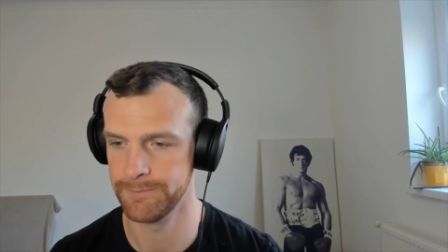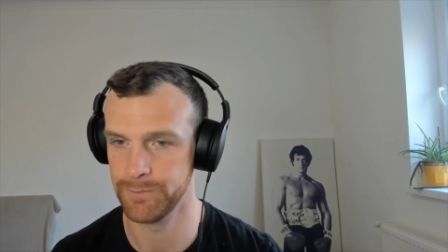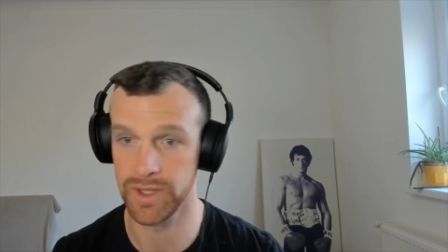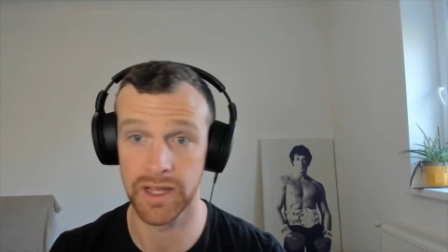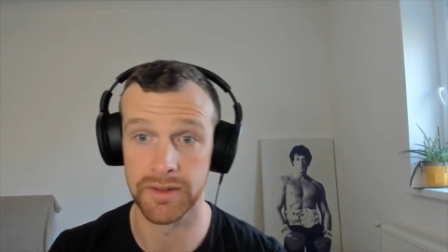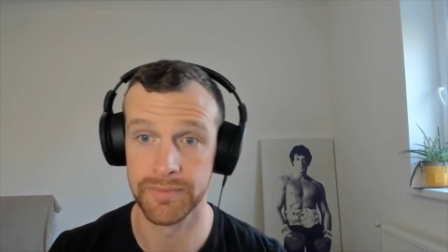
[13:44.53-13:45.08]

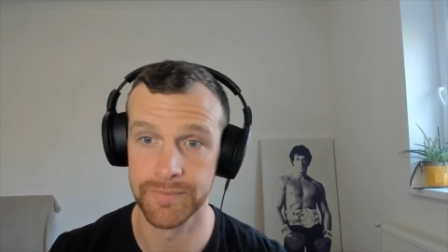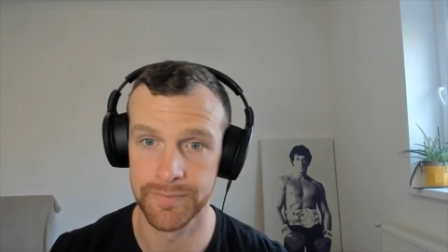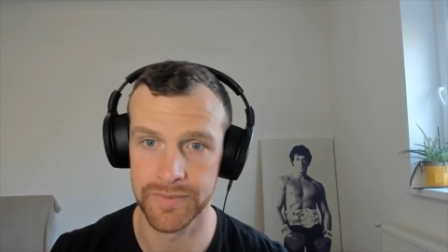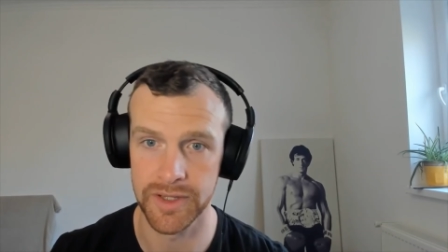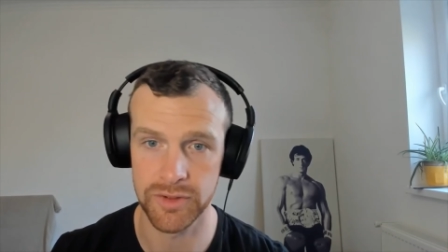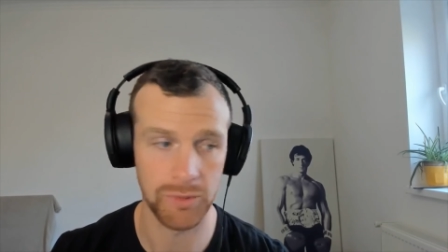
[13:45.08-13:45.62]
yeah,
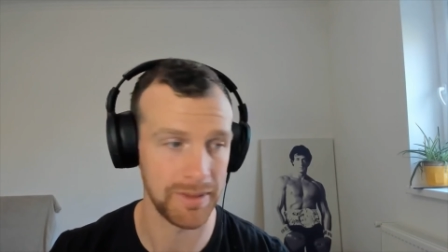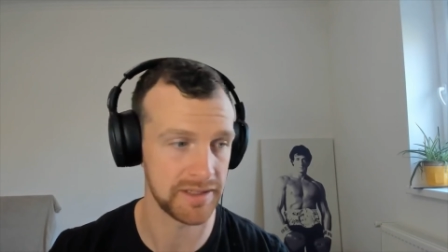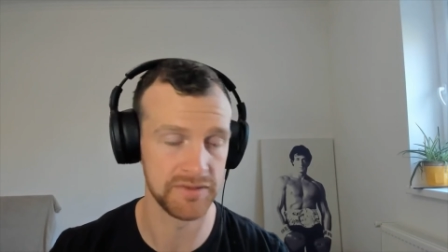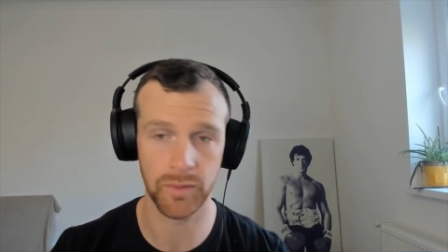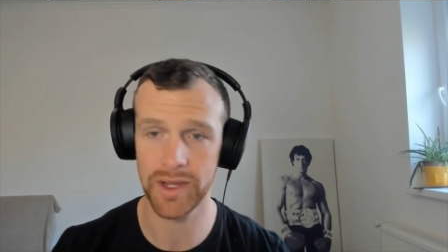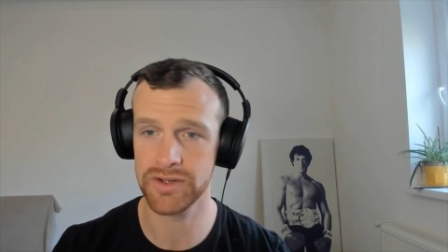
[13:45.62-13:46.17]
there's no
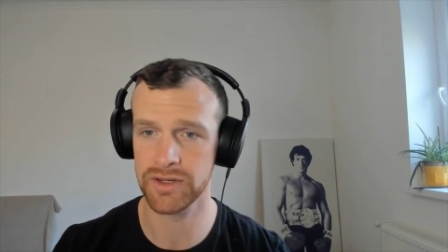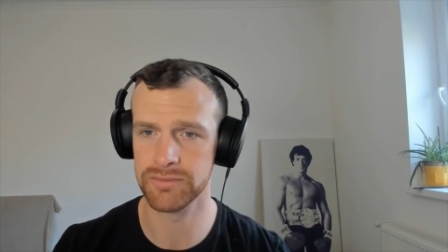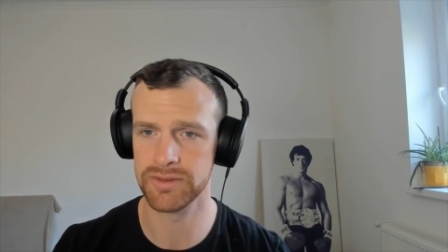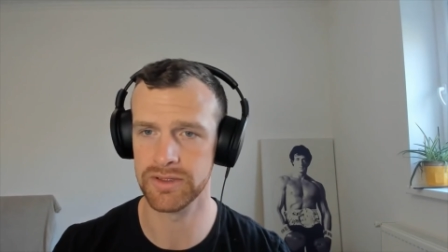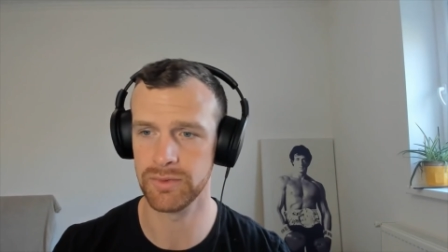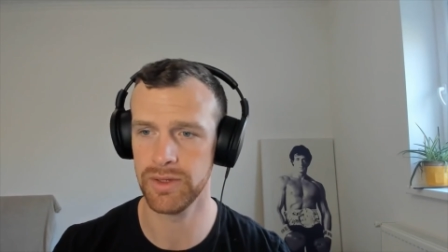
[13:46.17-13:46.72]
massive weight
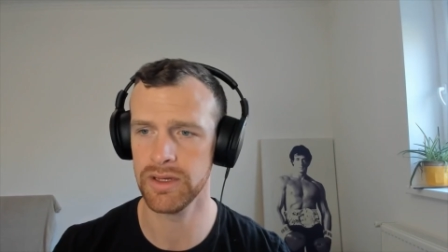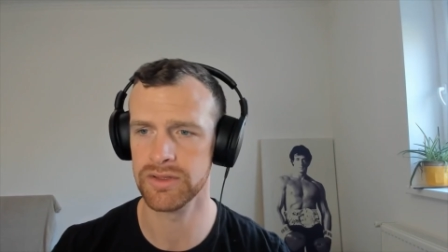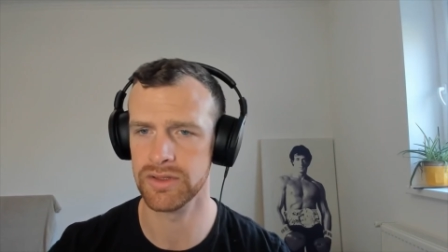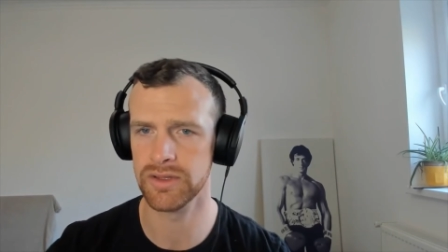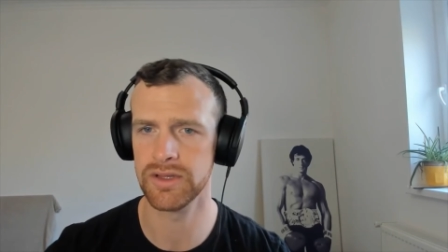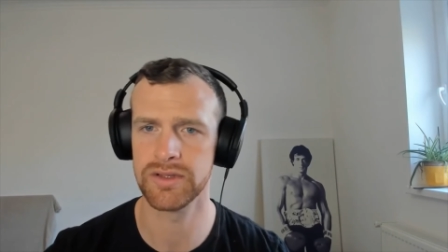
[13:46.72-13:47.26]
jumps this week.
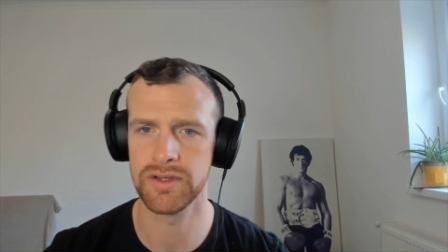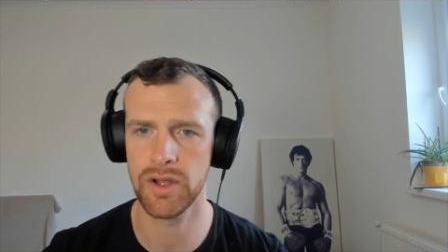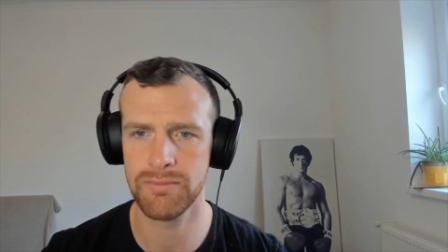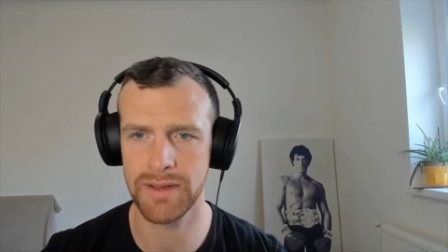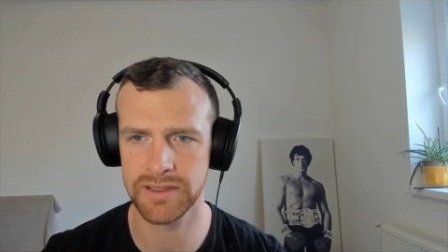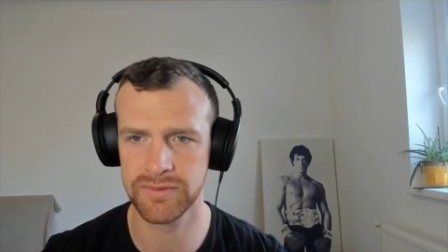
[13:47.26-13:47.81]
So there's no
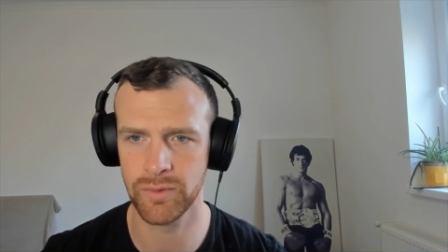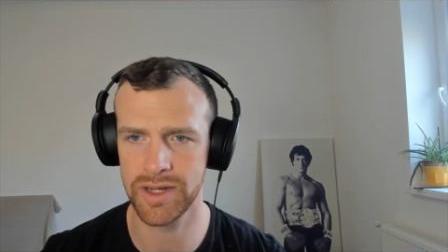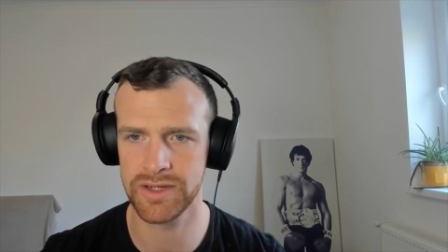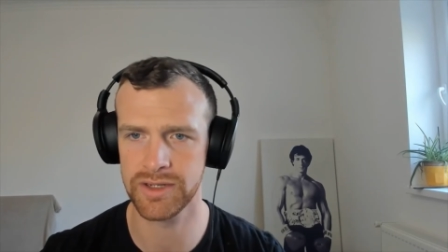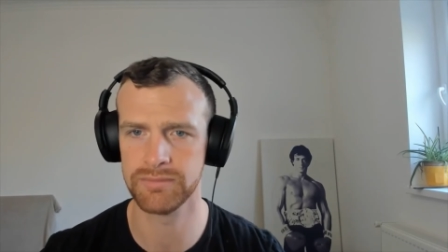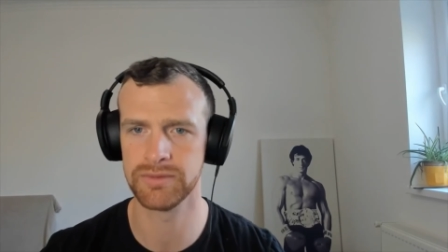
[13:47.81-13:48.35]
massive
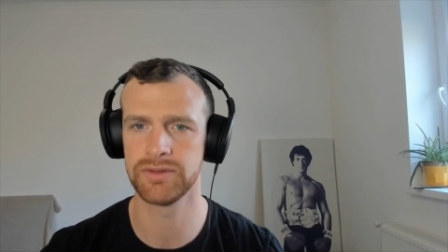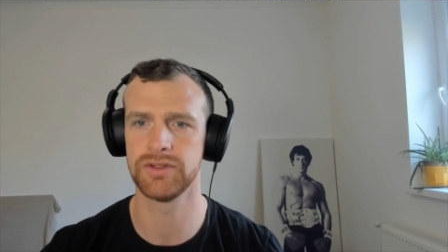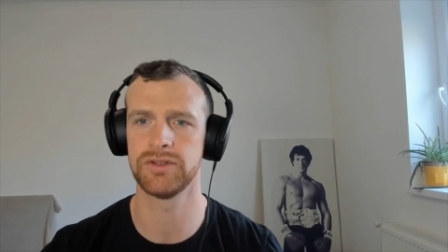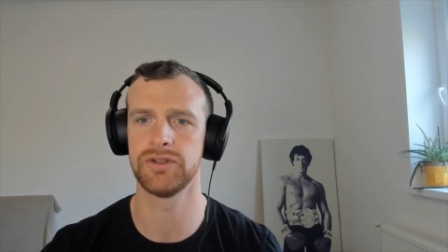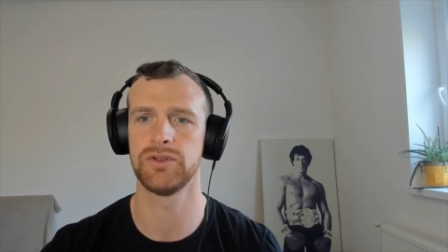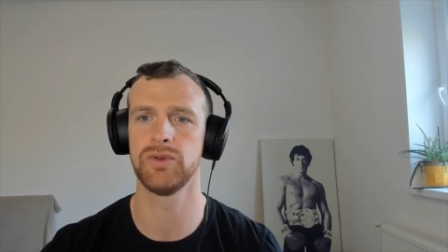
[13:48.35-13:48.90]
weight jumps
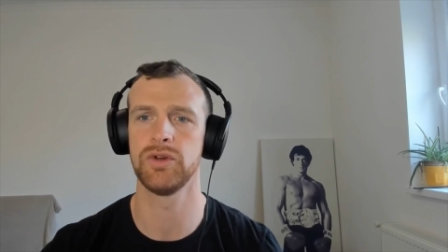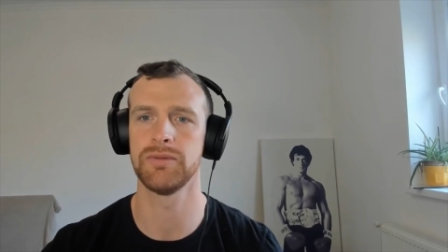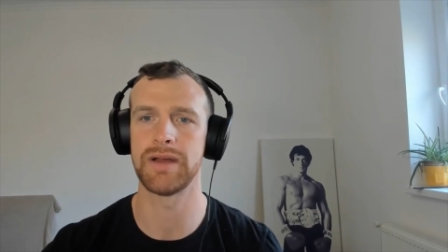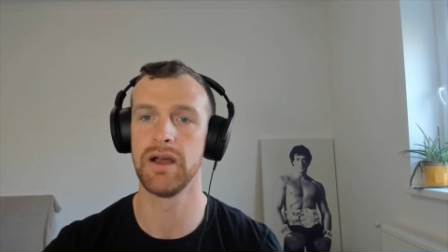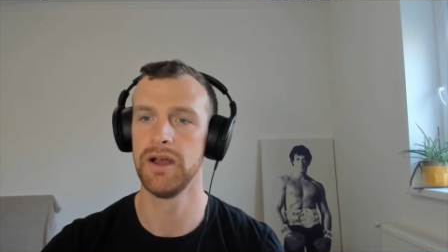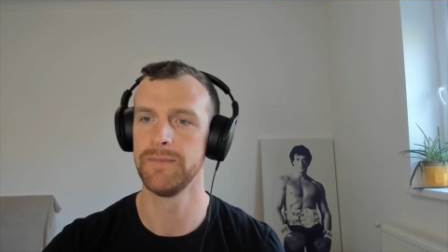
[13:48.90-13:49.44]
to talk
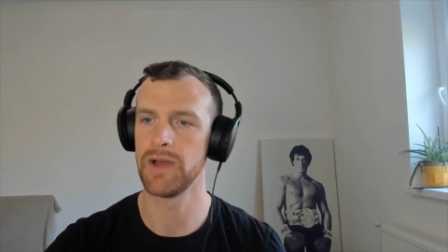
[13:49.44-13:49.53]
about.